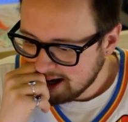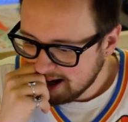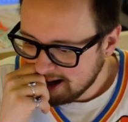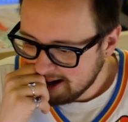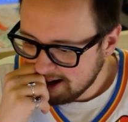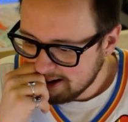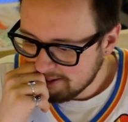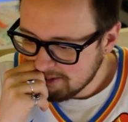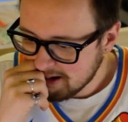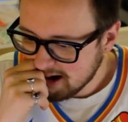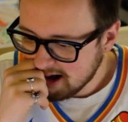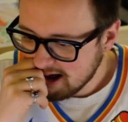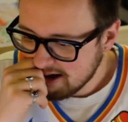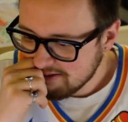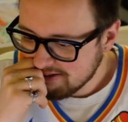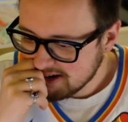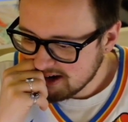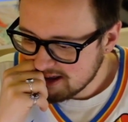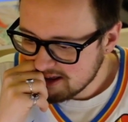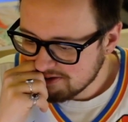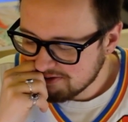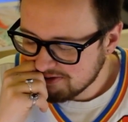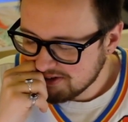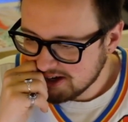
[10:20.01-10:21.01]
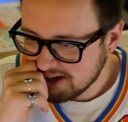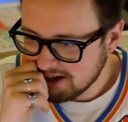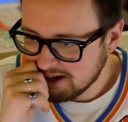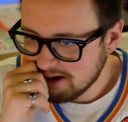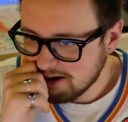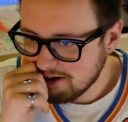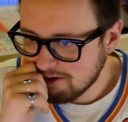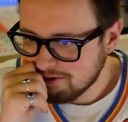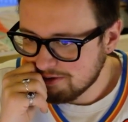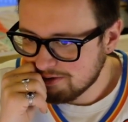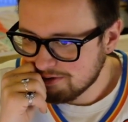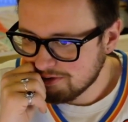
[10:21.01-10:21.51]
I'll have another
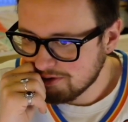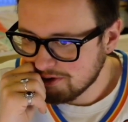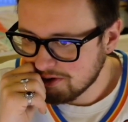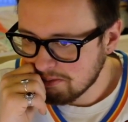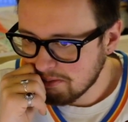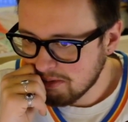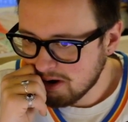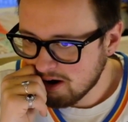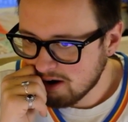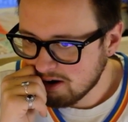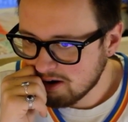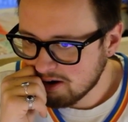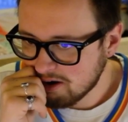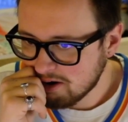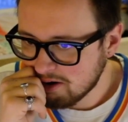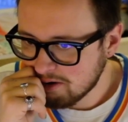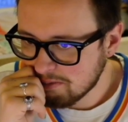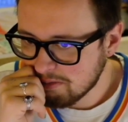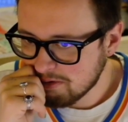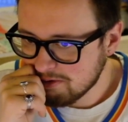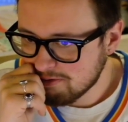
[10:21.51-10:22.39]
video for tomorrow